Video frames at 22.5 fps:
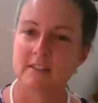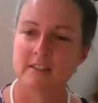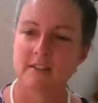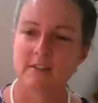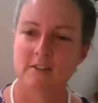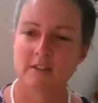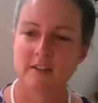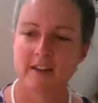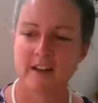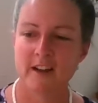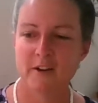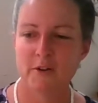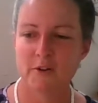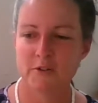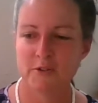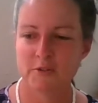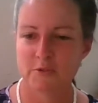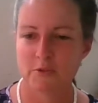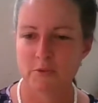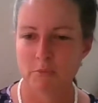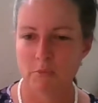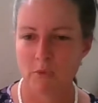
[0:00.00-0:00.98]
they're now
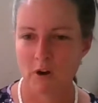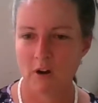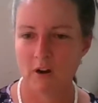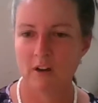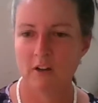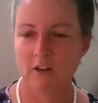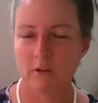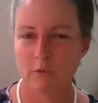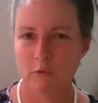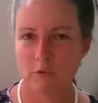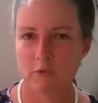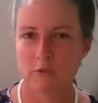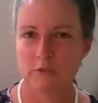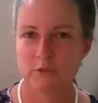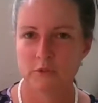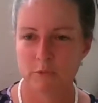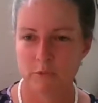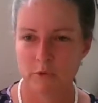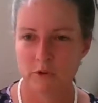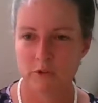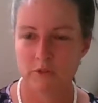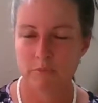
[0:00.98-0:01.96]
sort of marketing more
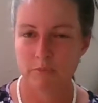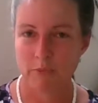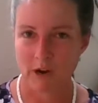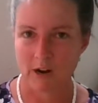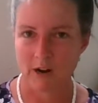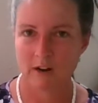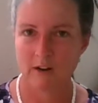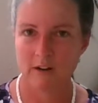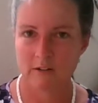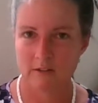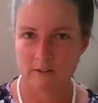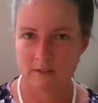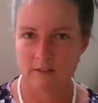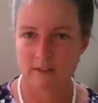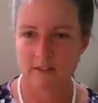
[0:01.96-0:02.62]
towards buyers